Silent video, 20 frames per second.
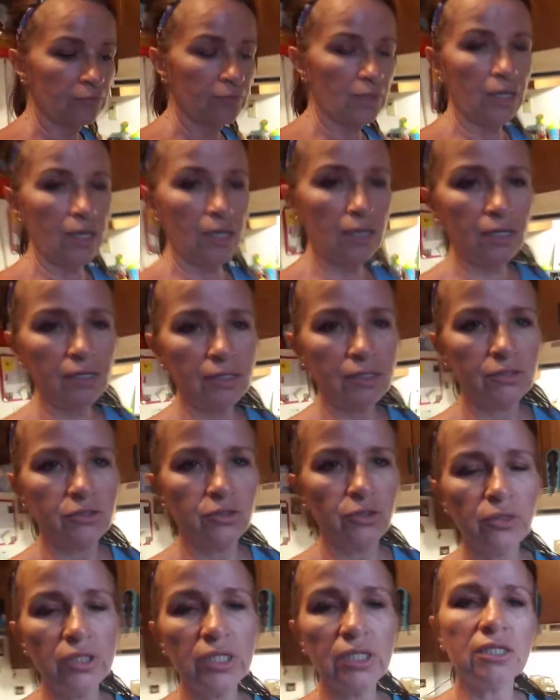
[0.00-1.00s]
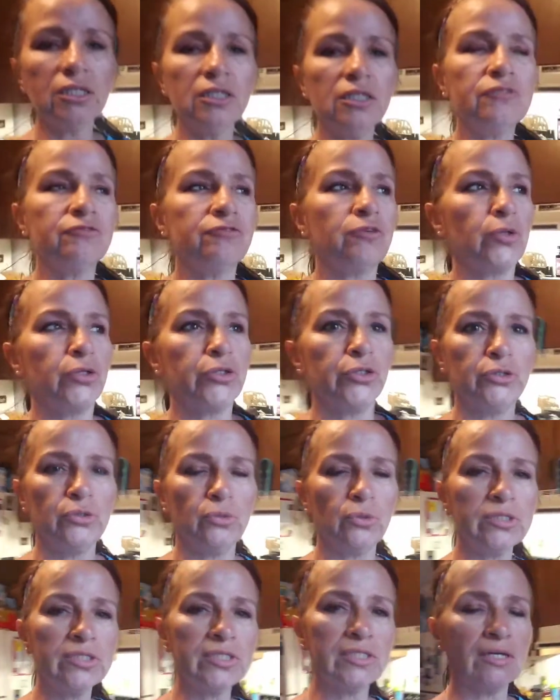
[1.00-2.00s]
hey, you can cook for
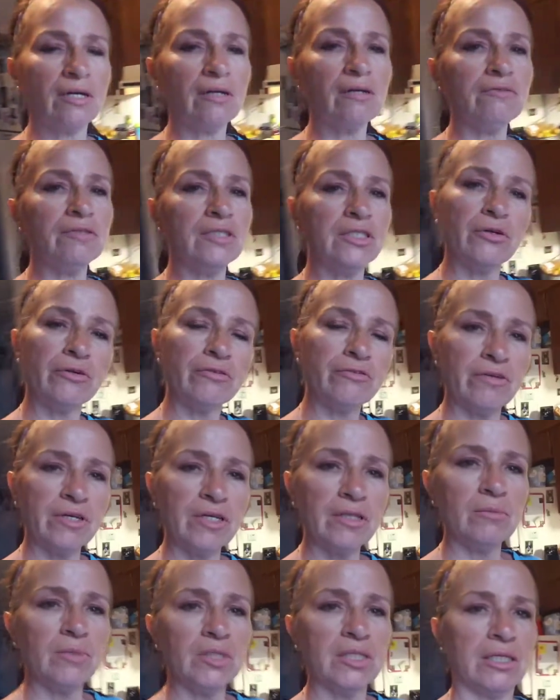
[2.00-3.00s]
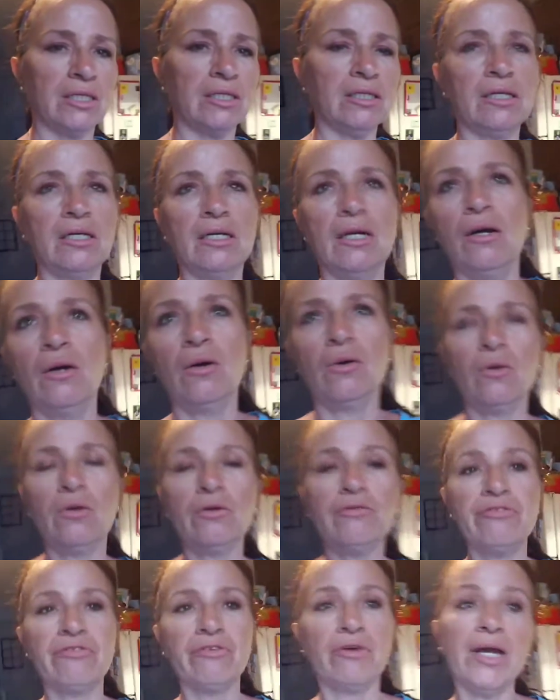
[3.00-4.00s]
yourself and your family or
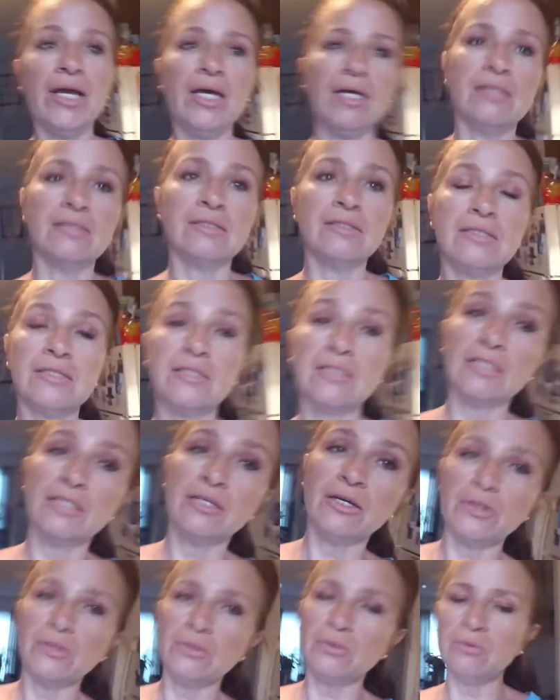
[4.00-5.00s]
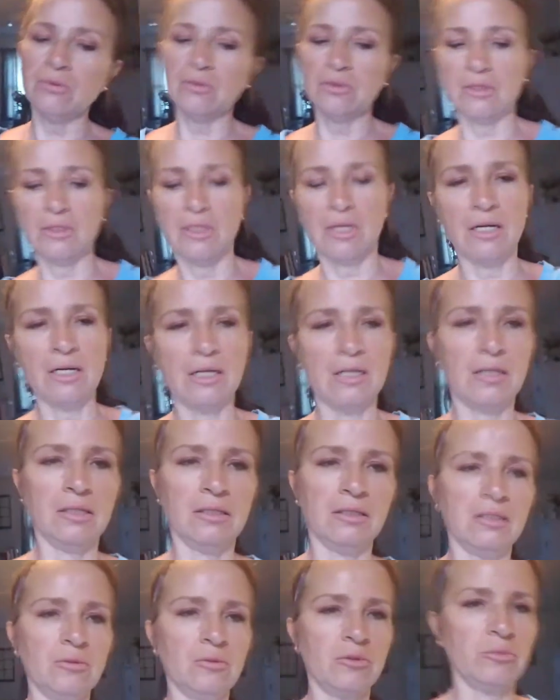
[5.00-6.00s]
friends, you know.
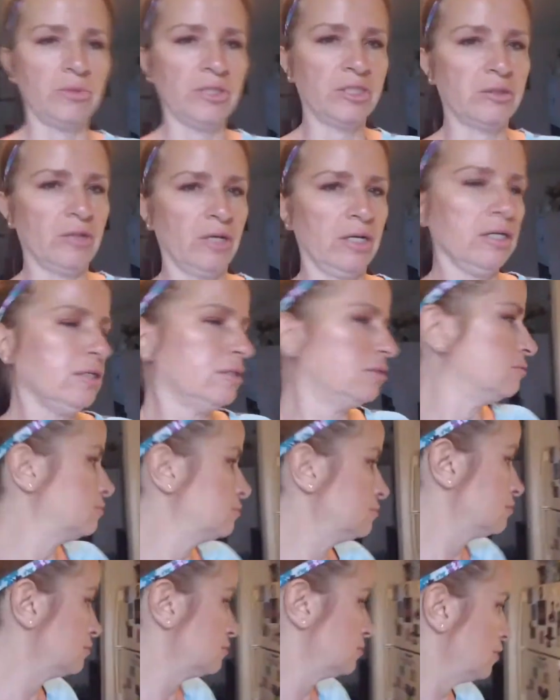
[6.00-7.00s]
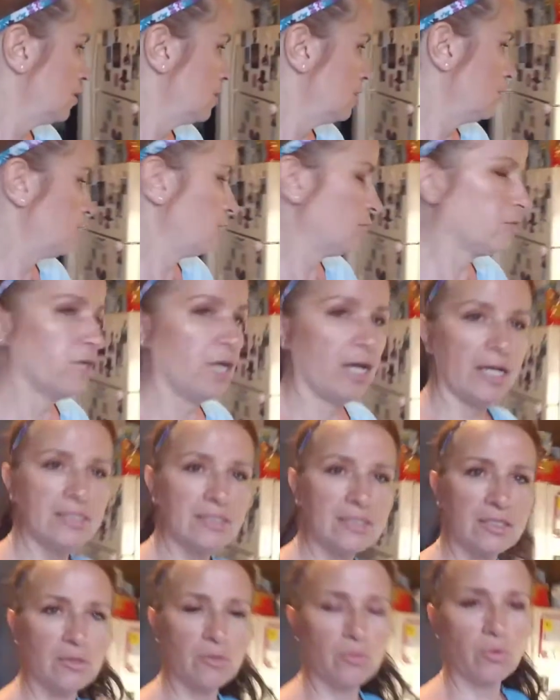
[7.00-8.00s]
It would be great. They're going to
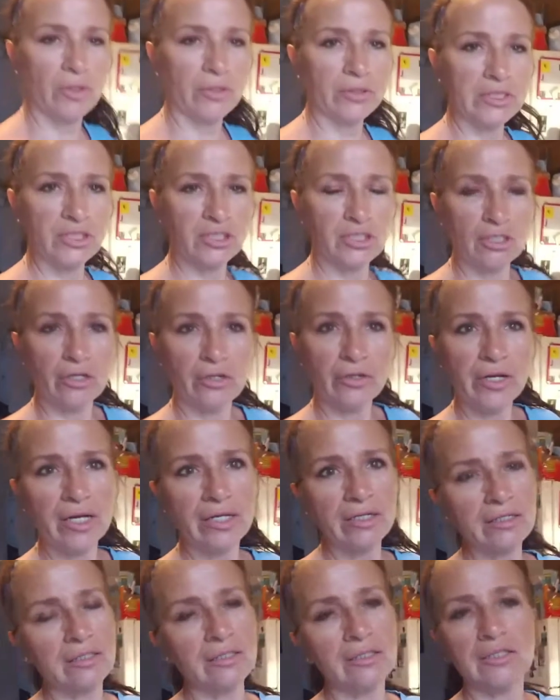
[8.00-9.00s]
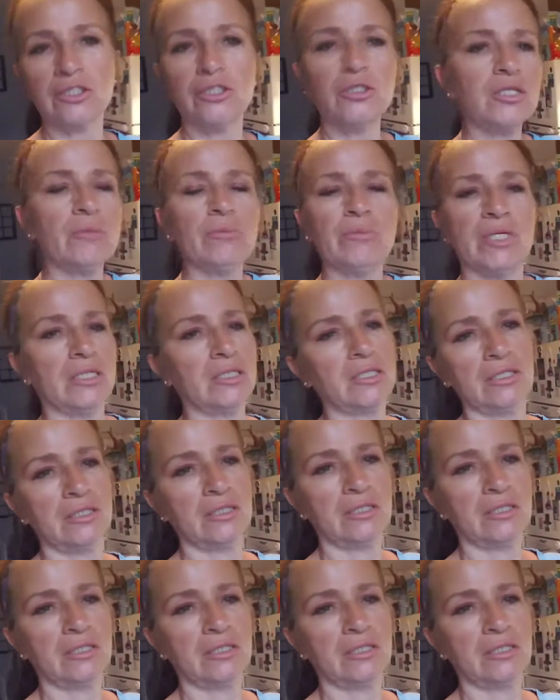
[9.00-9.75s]
ask you, where did you learn how to cook? You can be a good